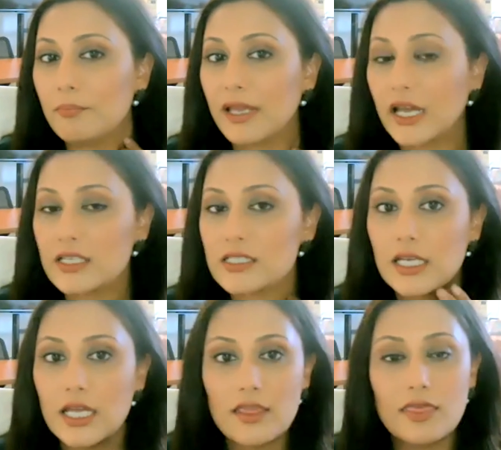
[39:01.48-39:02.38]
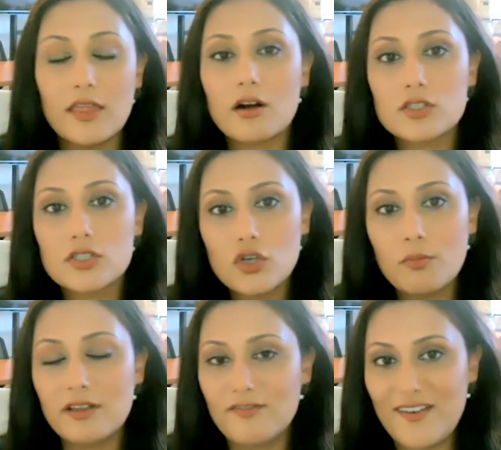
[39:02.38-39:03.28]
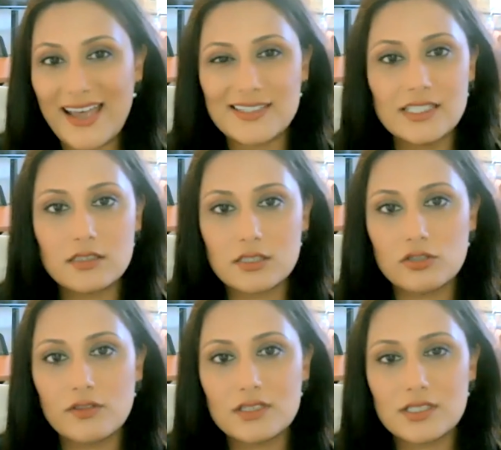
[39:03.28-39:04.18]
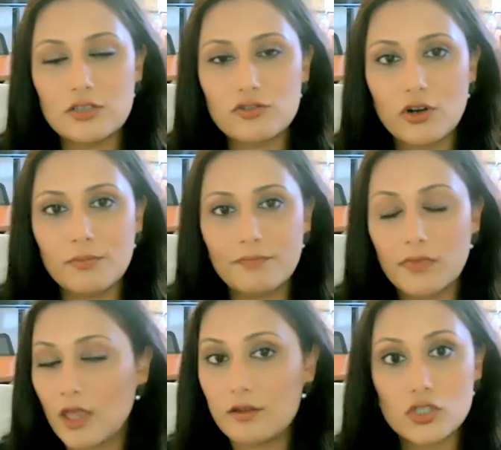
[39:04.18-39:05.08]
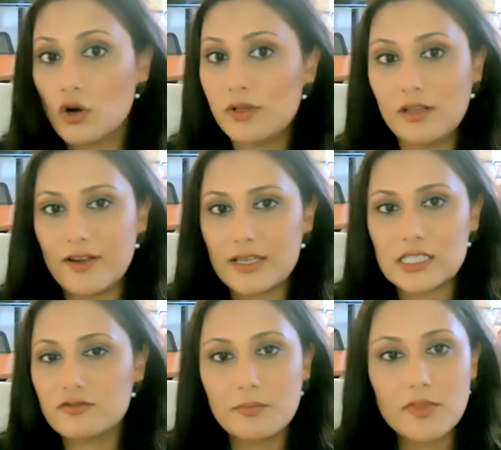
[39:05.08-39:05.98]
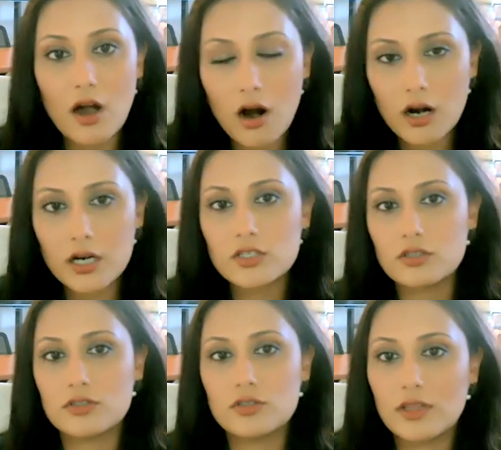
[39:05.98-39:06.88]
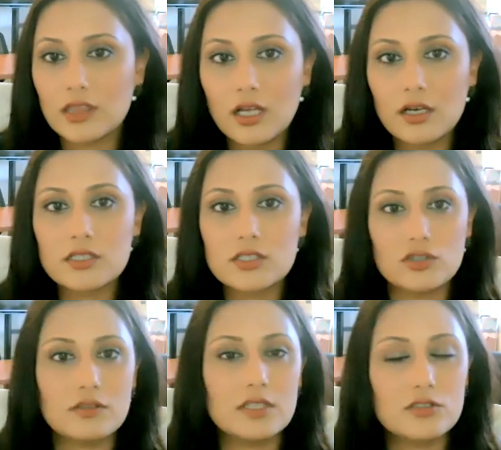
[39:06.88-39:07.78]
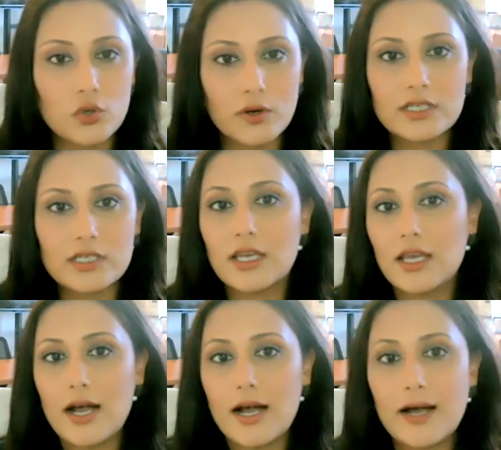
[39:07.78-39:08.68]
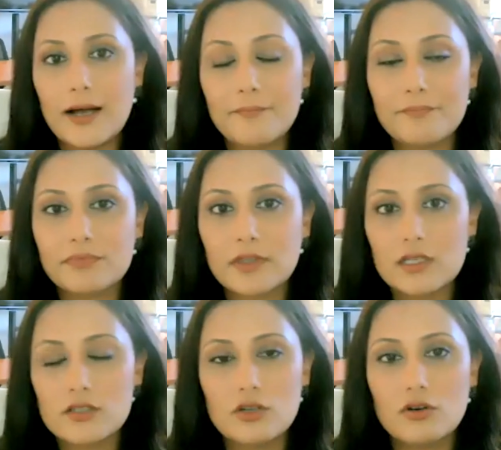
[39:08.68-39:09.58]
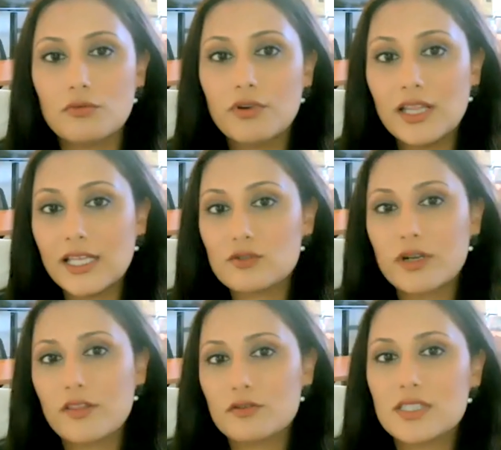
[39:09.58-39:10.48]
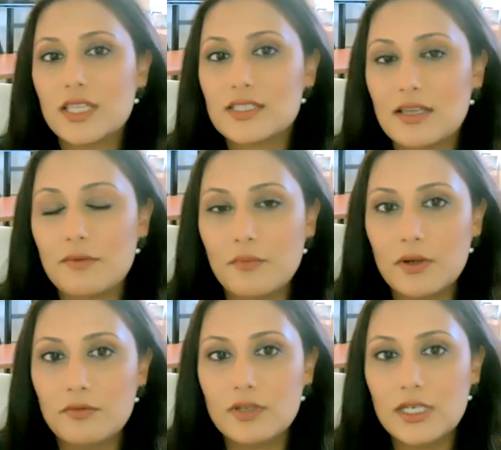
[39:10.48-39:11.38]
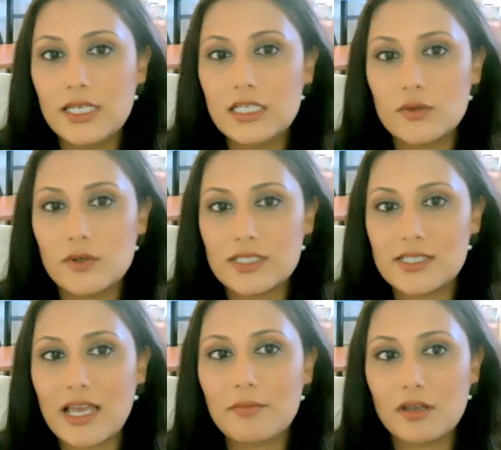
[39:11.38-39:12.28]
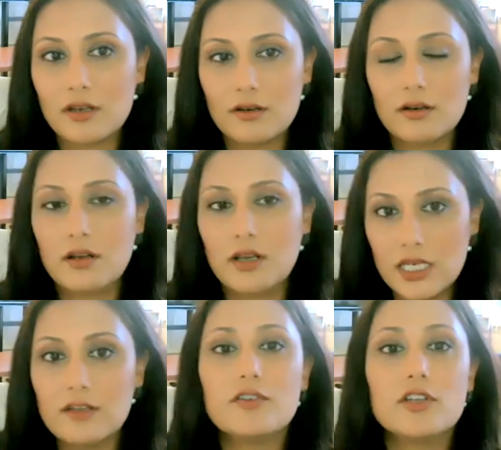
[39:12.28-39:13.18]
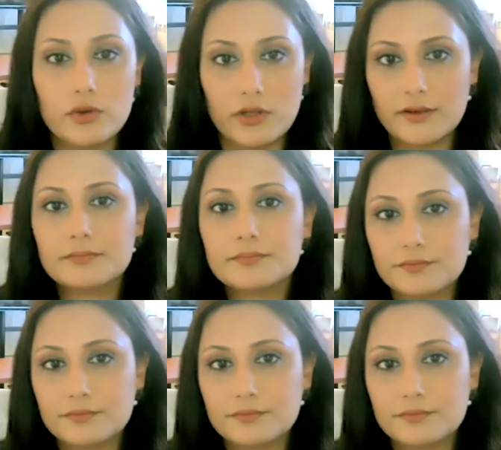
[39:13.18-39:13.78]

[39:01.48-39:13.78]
because there are so many facets to this syndrome, so many facets, from the heart to the lungs to the joints. So really, it's one of those things that we need to examine individually.